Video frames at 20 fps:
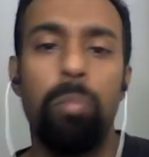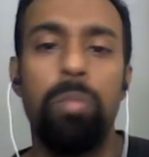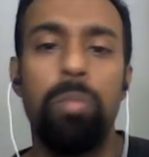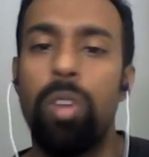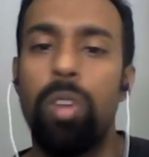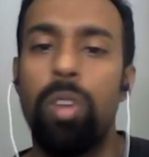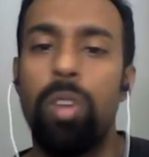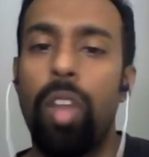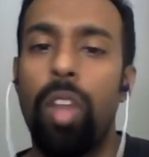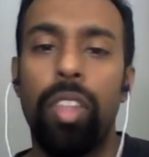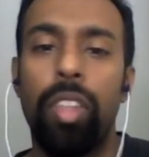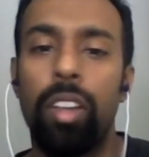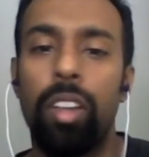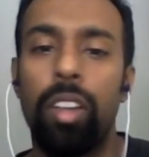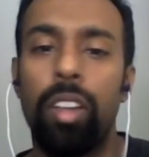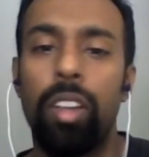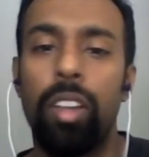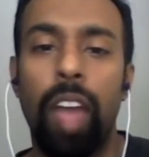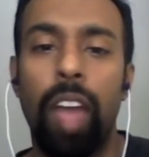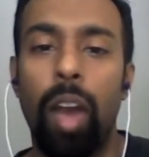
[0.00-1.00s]

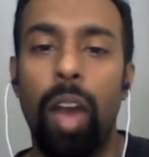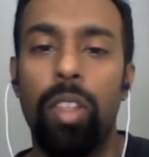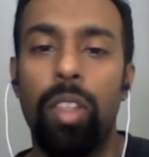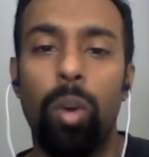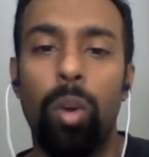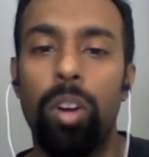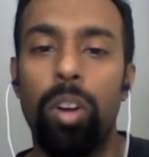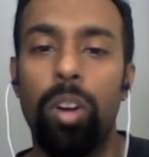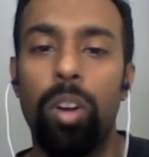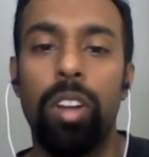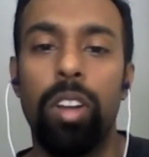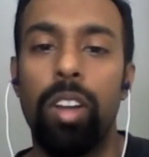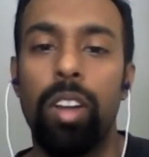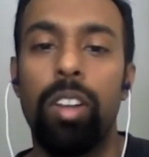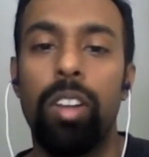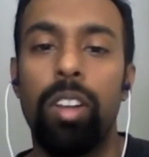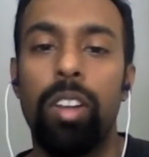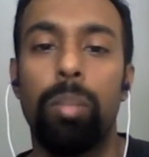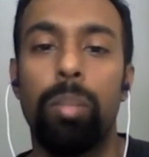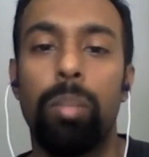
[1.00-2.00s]
Nothing out of the
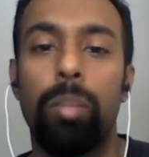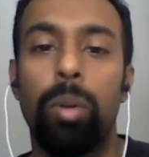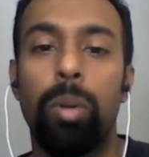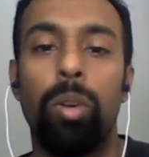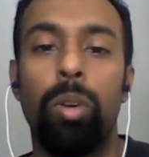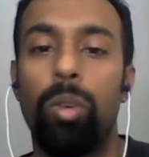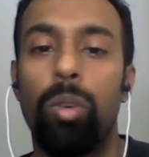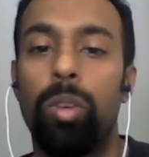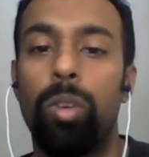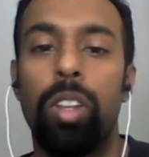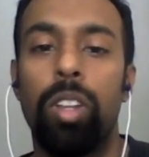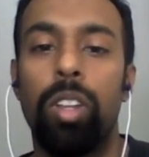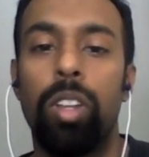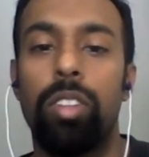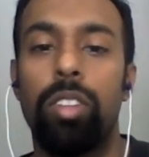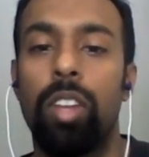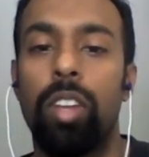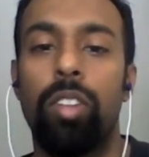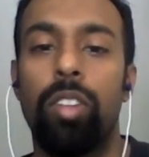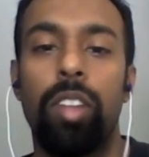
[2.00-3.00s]
ordinary, typical
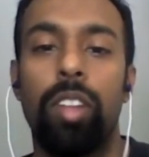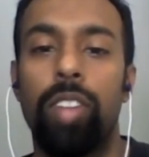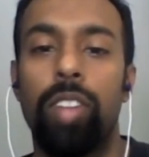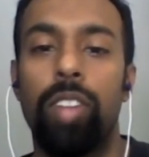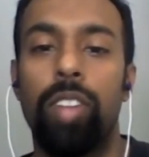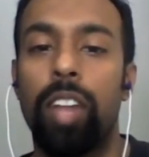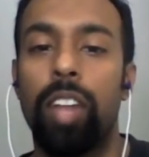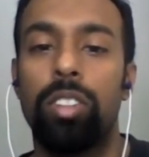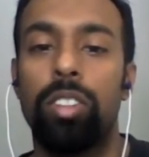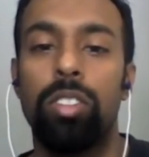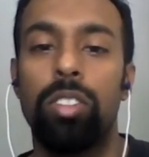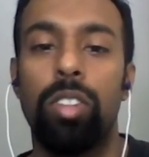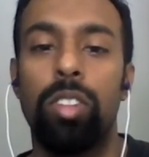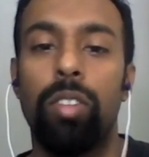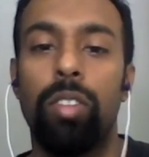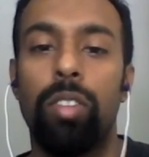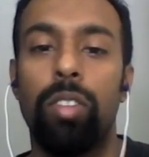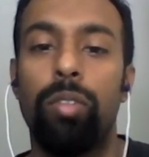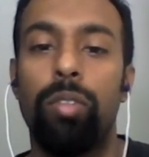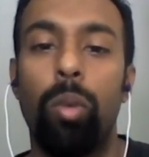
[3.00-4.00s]
real estate transactions
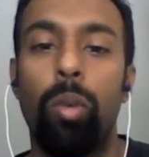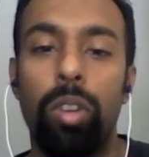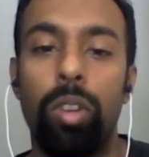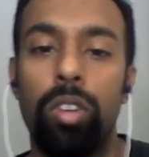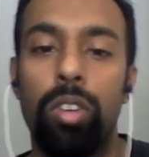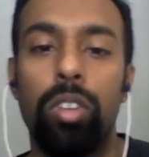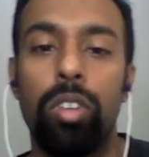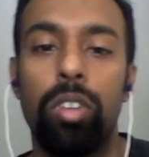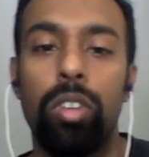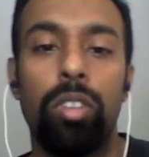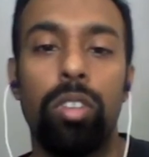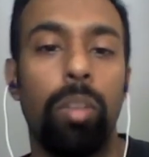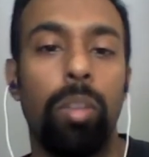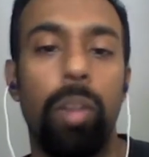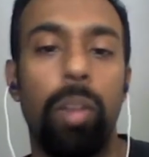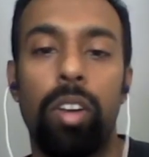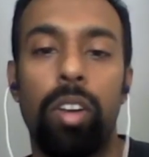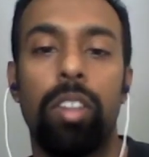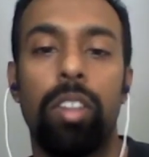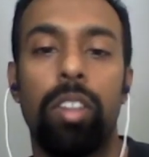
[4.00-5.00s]
of foreigners,
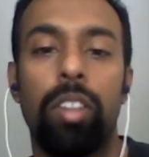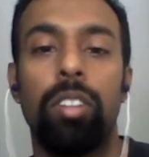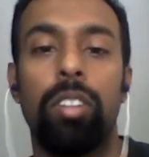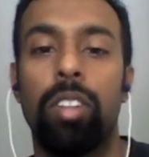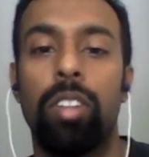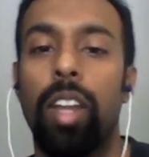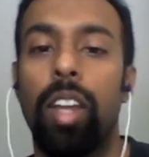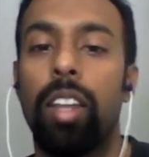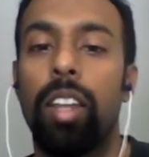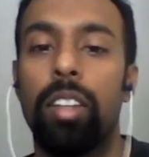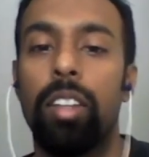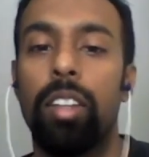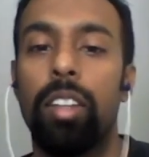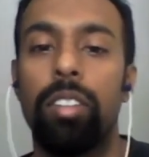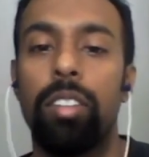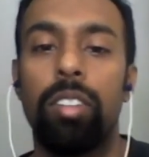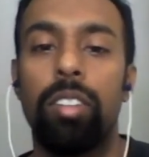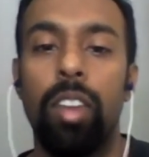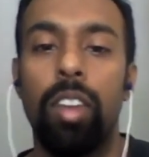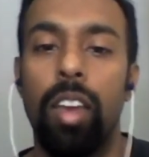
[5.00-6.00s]
Americans,
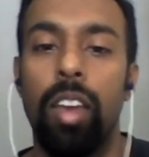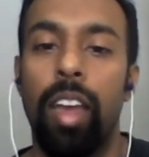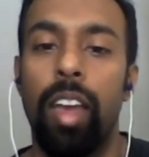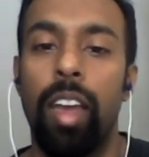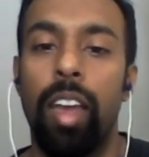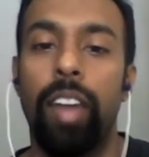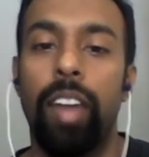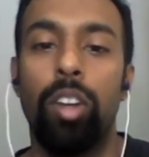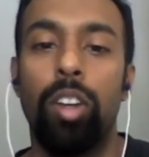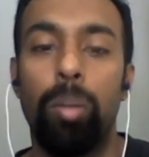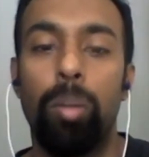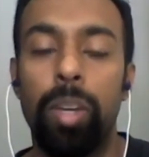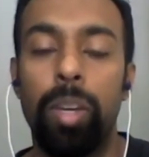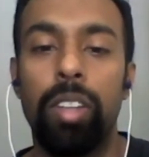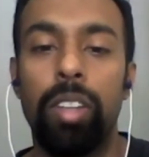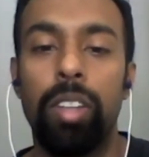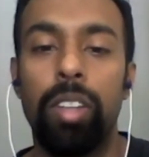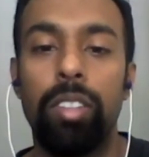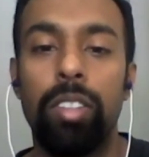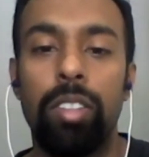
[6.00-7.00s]
Canadians, and
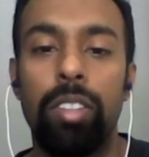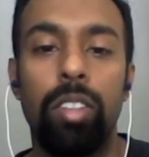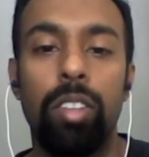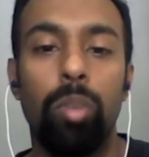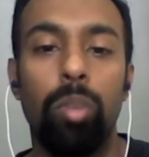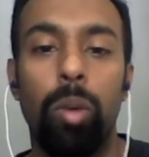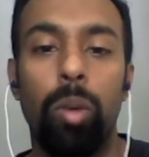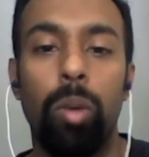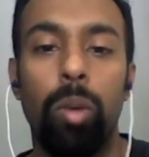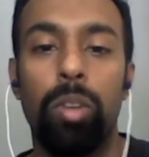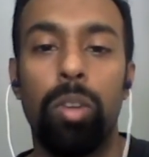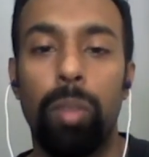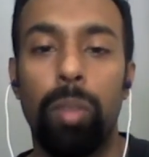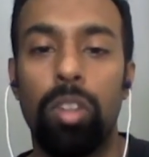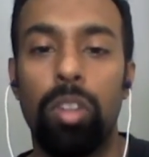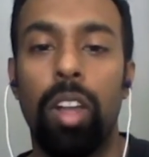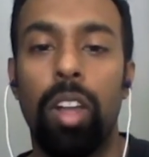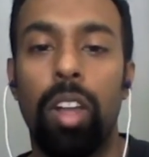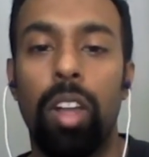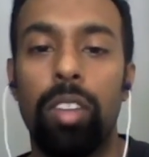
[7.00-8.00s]
Europeans is what we
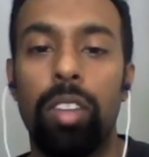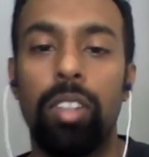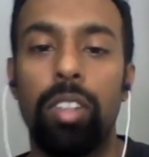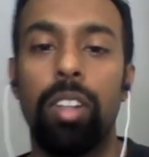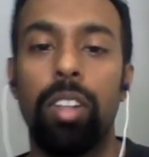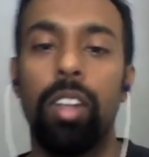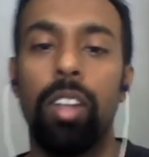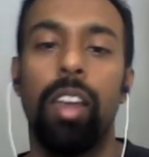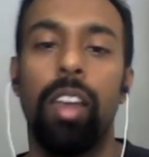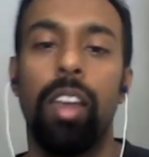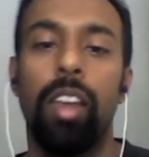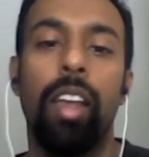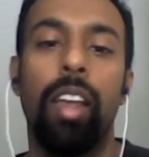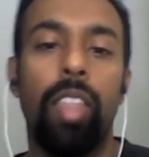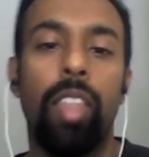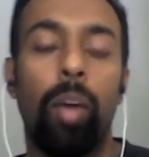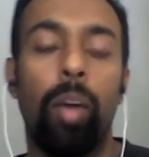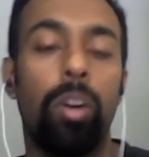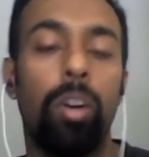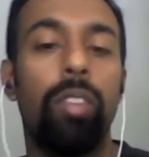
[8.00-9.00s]
specialized in,
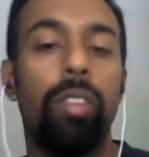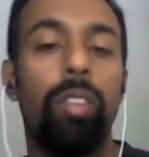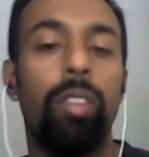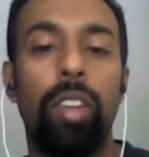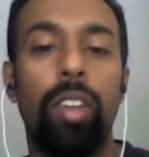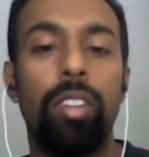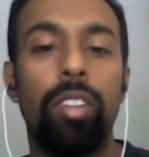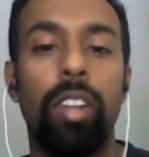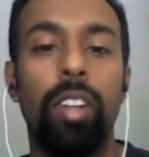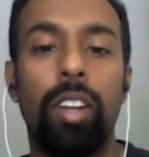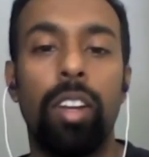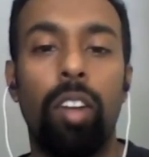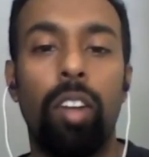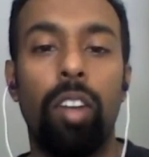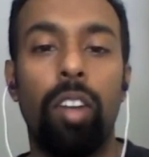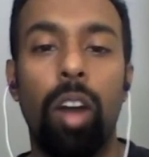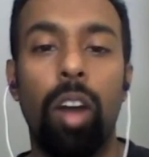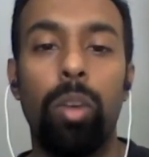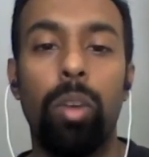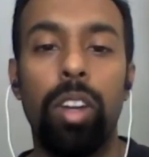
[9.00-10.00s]
that were investing in
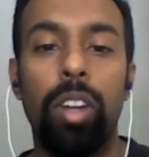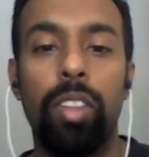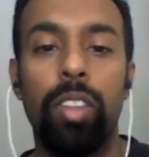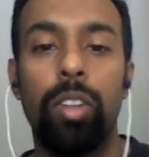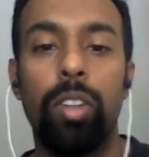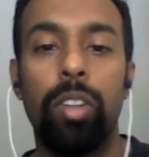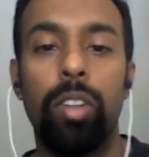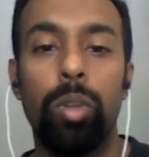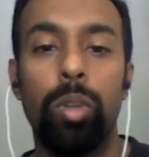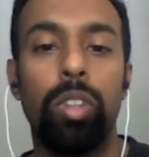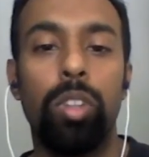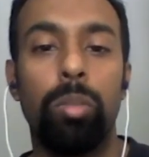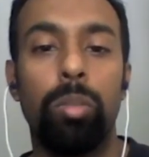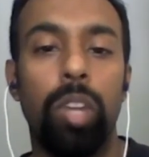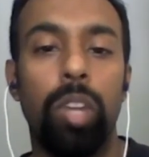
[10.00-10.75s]
Nicaragua in the tourism